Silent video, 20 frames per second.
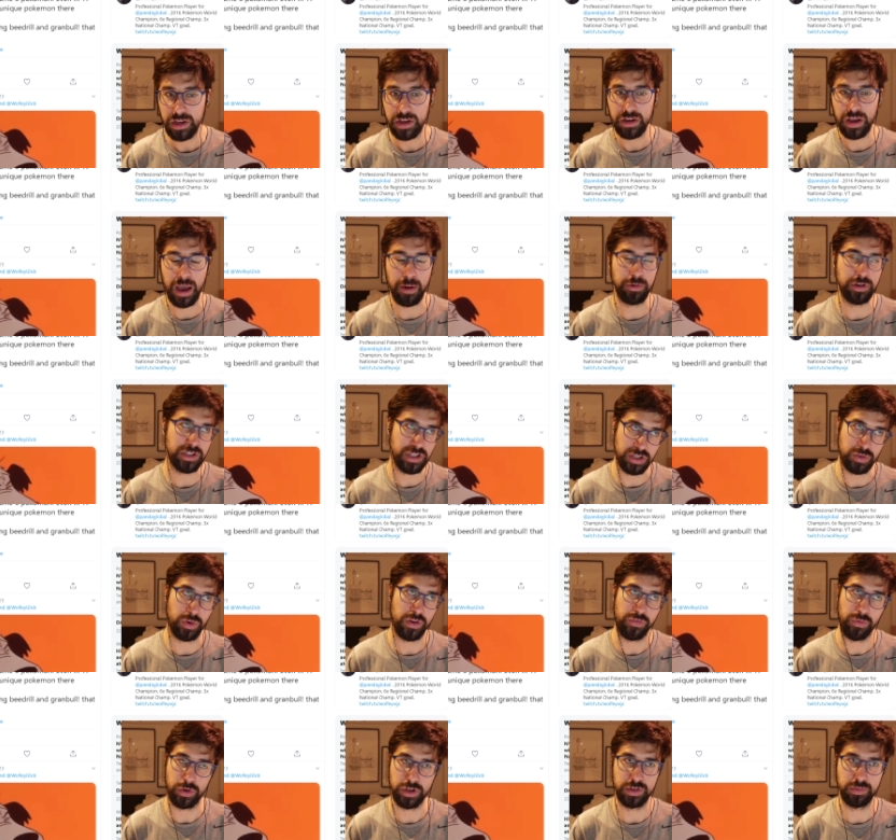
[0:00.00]
I wouldn't say
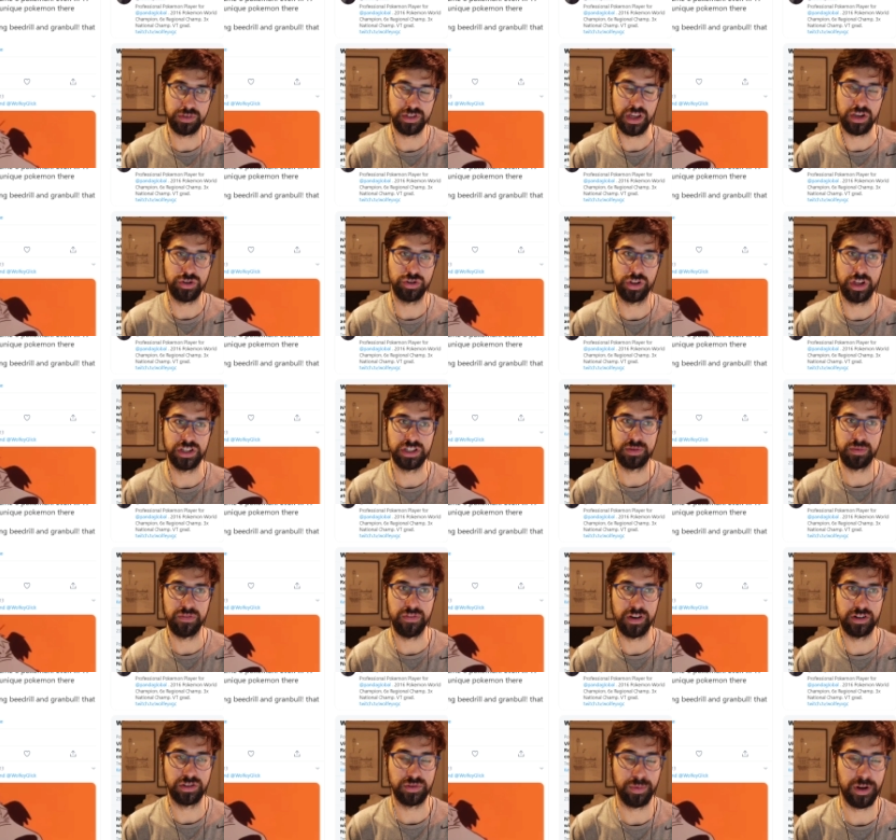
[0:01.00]
2014 was centralized to be
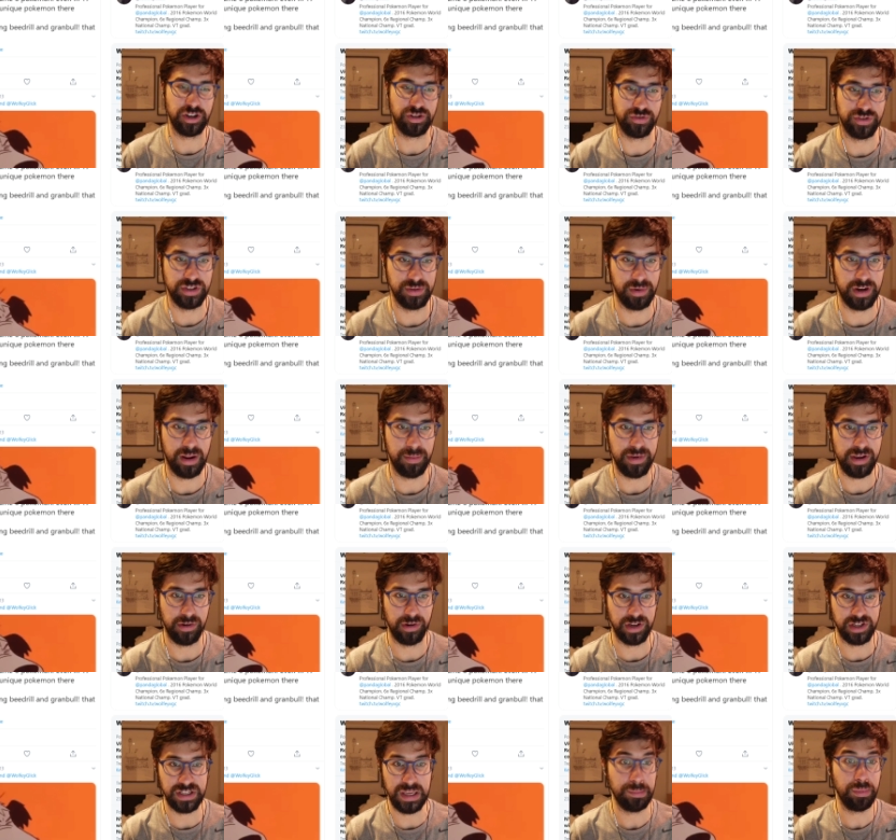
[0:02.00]
fair. So Pachirisu might not be a great
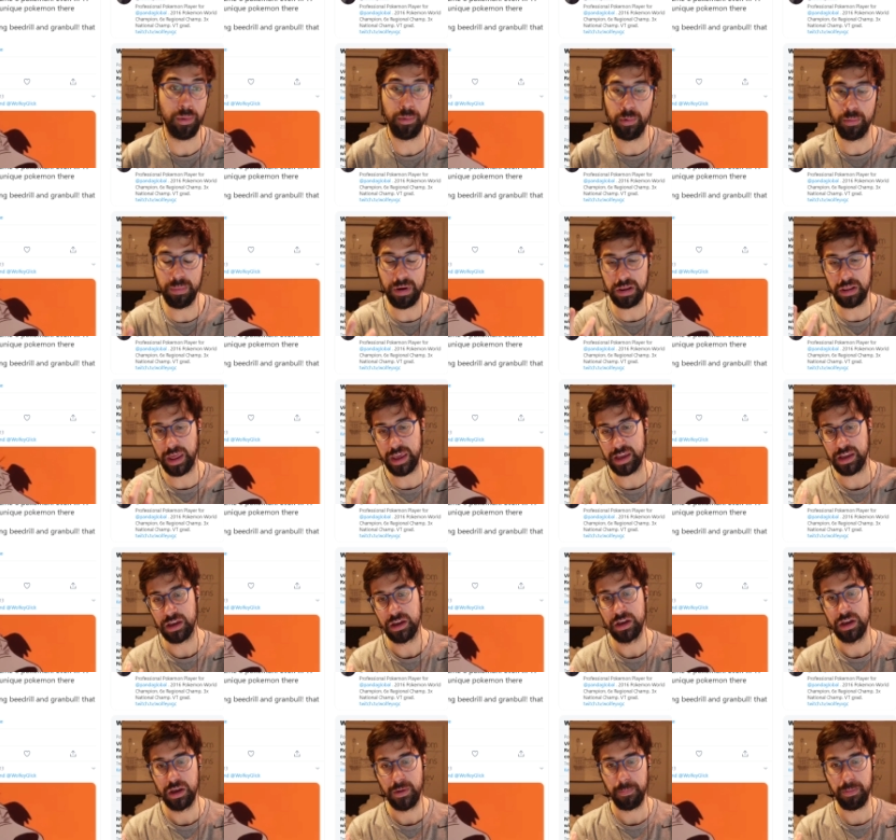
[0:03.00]
example, but like
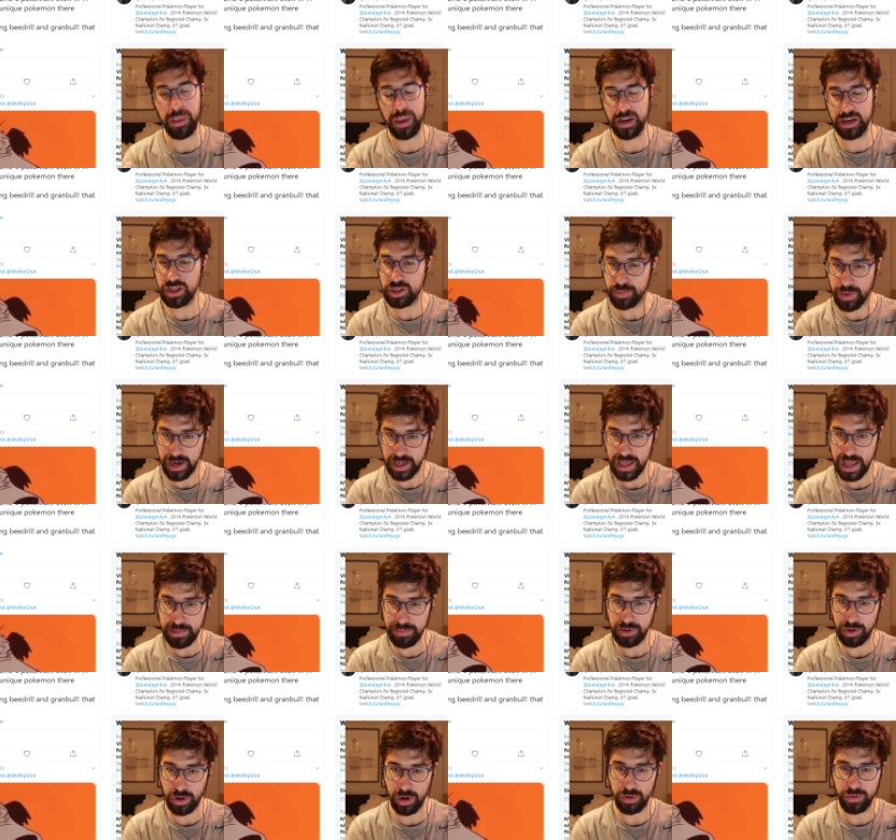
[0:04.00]
in each metagame
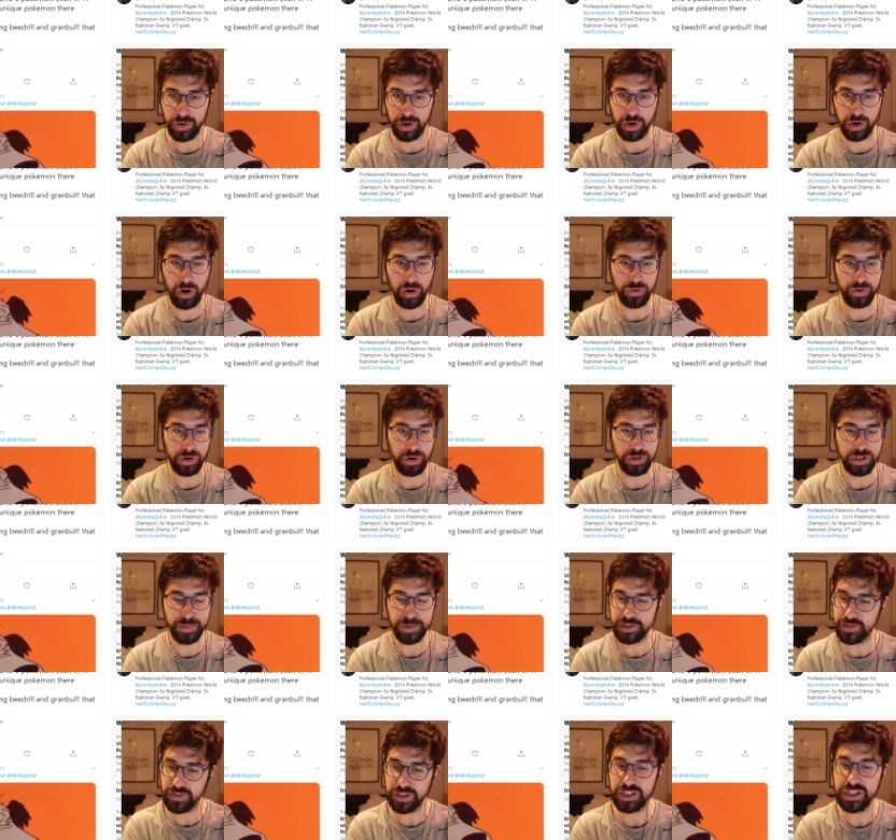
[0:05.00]
there are there are there are
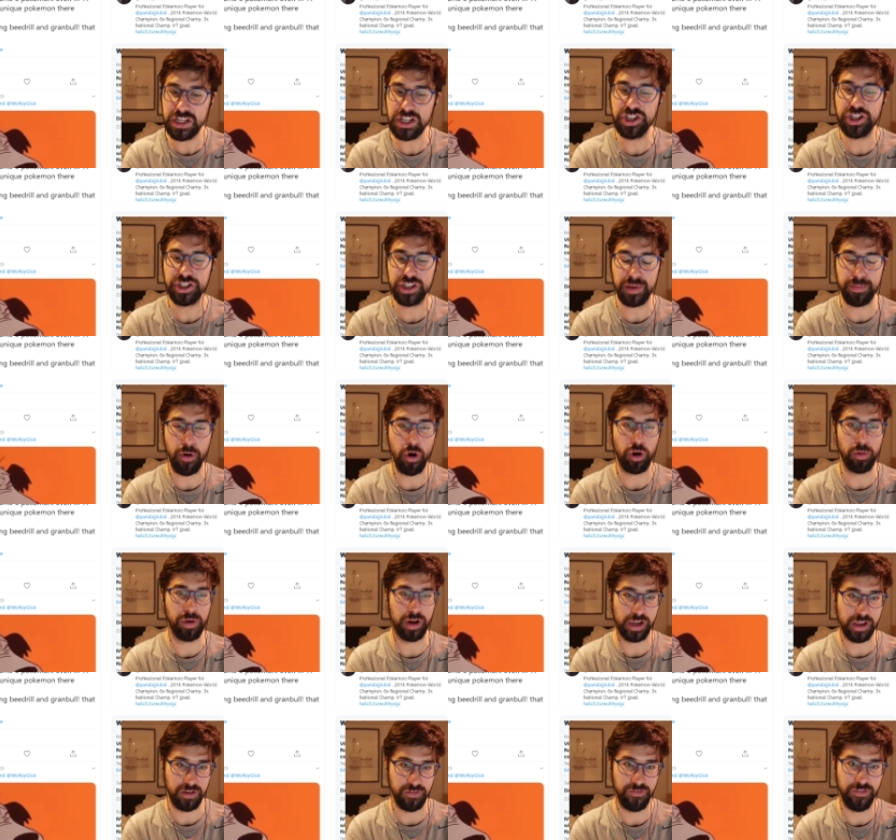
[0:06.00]
specific niches that Pokemon
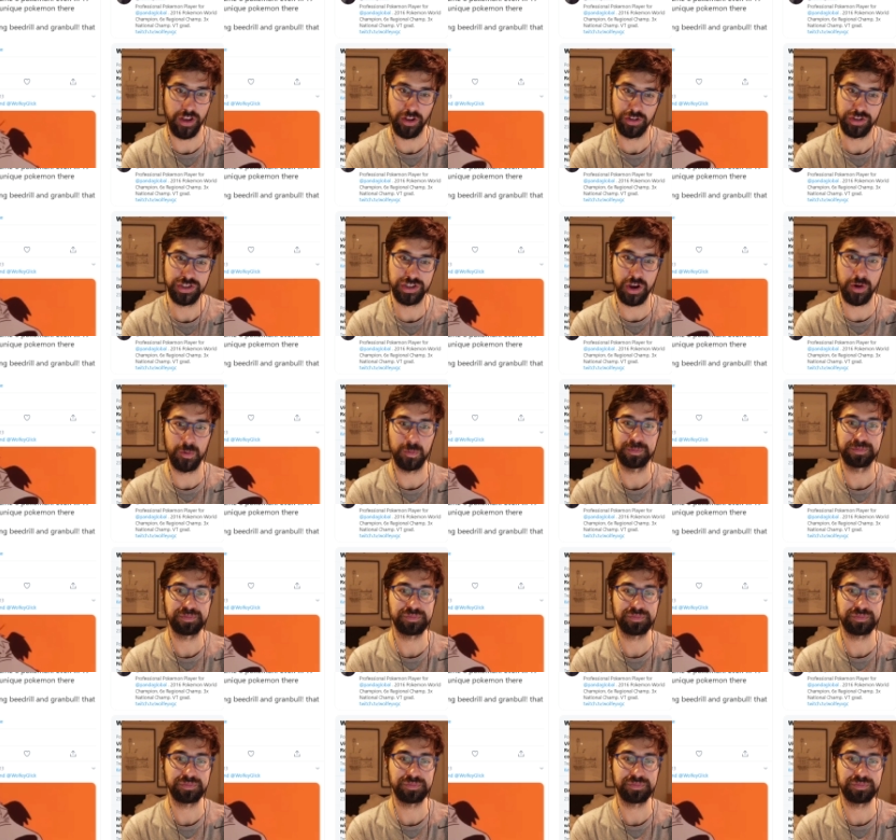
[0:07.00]
can fill. So